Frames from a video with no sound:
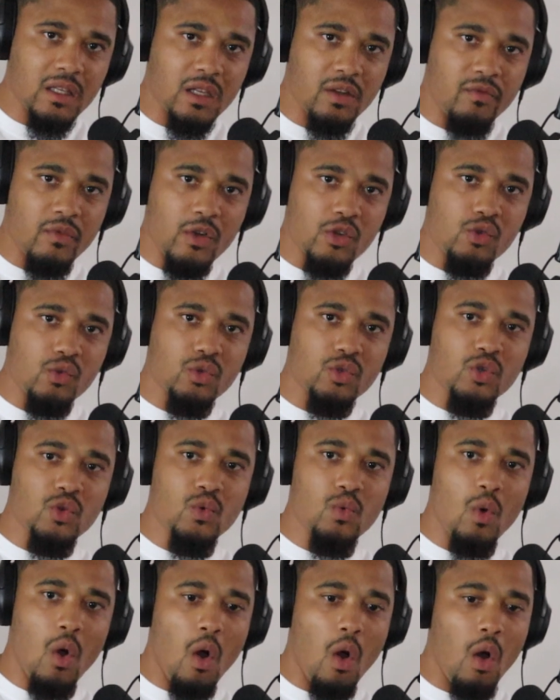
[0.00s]
individuals
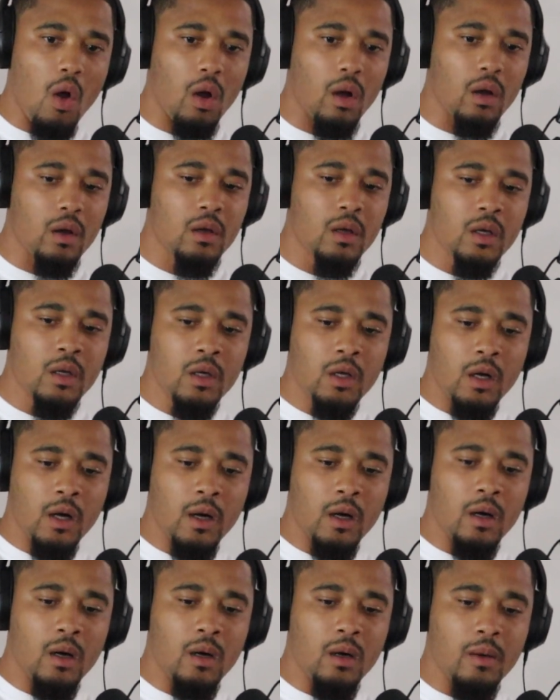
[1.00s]
who are
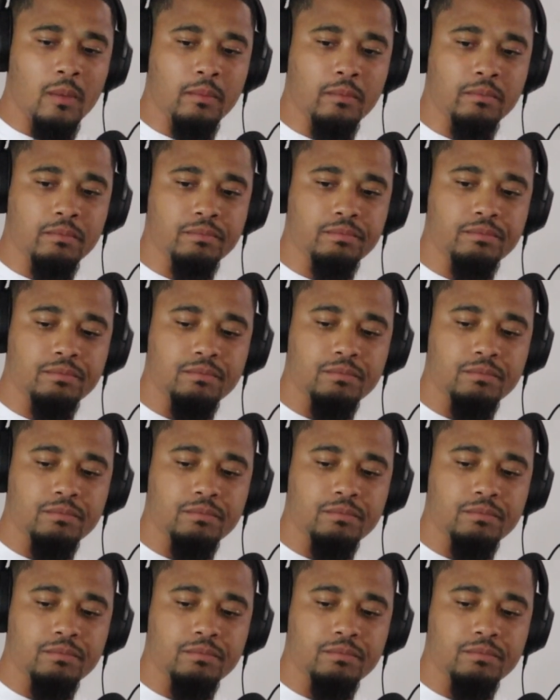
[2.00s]
um,